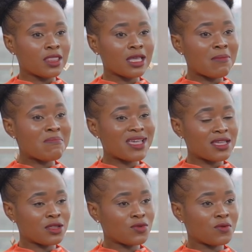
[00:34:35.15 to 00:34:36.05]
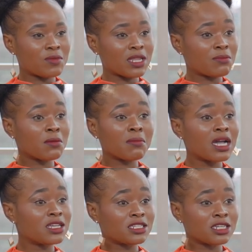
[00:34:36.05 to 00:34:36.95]
They are men and women. I mean,
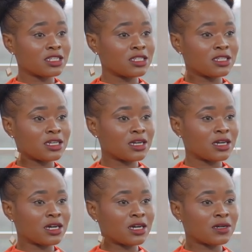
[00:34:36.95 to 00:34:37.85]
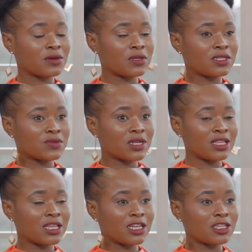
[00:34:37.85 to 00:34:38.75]
my journey uh, is
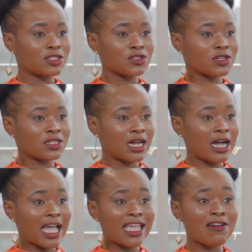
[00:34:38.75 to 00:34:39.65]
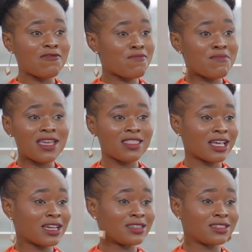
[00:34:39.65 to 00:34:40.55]
really, uh, is not, uh, I have men
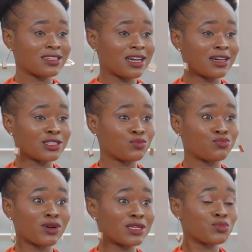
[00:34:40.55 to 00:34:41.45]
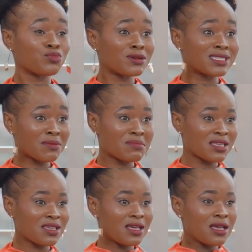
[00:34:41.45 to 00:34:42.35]
that uh, sponsor me,